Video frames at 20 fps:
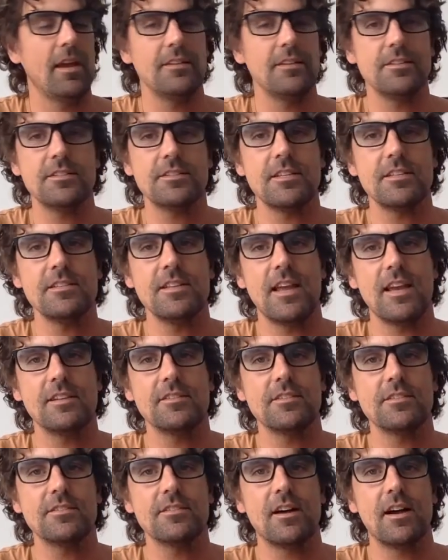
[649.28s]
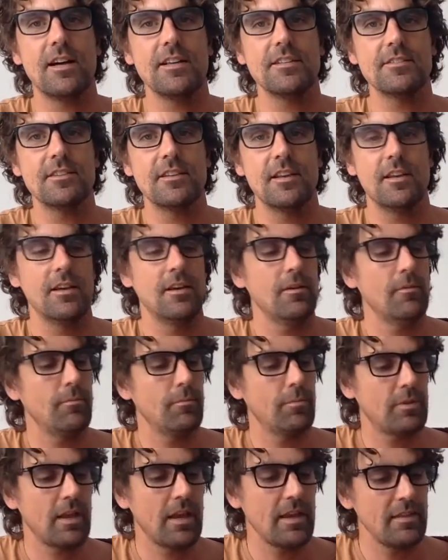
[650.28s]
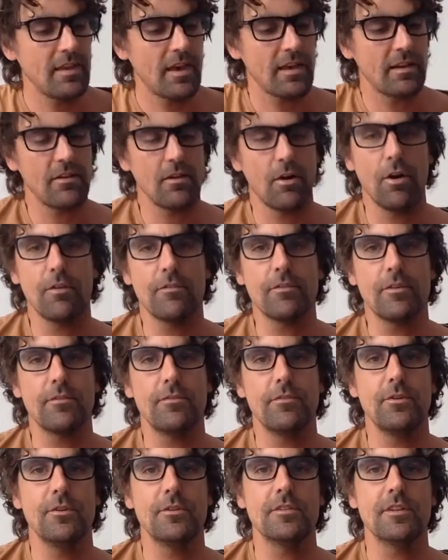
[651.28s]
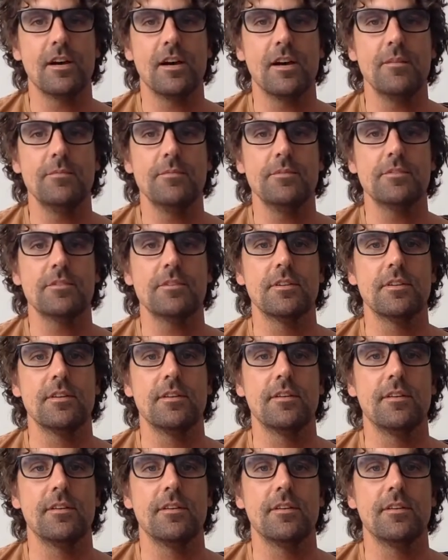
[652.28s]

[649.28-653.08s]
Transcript: just as an exercise, play that over a few times